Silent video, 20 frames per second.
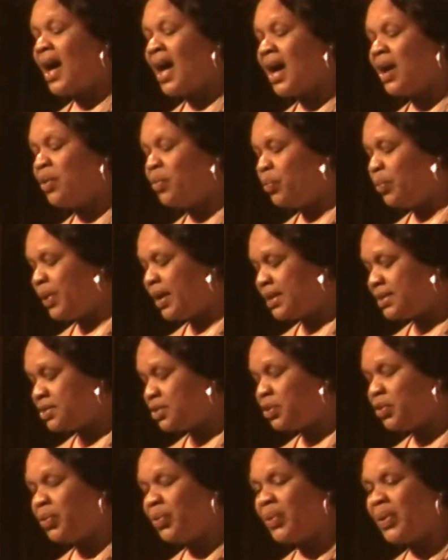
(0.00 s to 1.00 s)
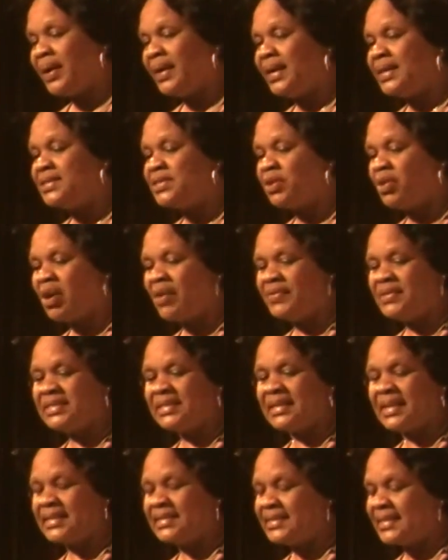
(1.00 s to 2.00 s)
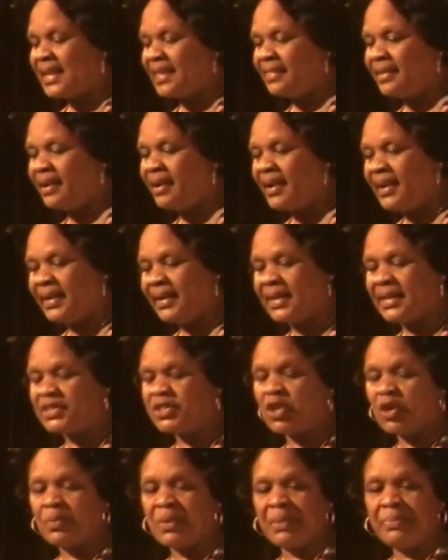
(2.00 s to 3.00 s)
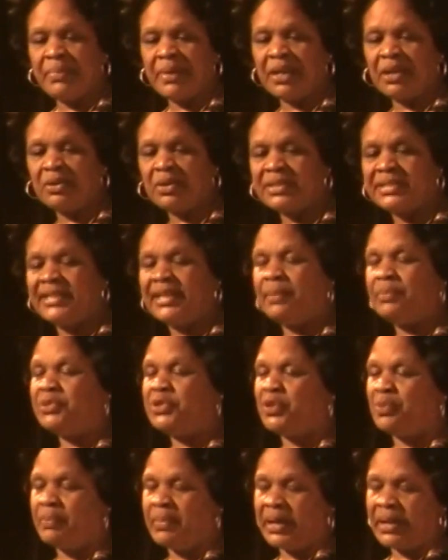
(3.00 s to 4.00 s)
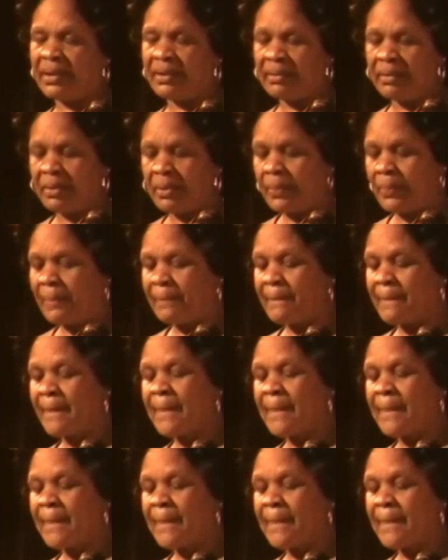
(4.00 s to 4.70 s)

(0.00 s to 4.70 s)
I went to the coordinator's office and I sat there, and then I took my medical slip to medical.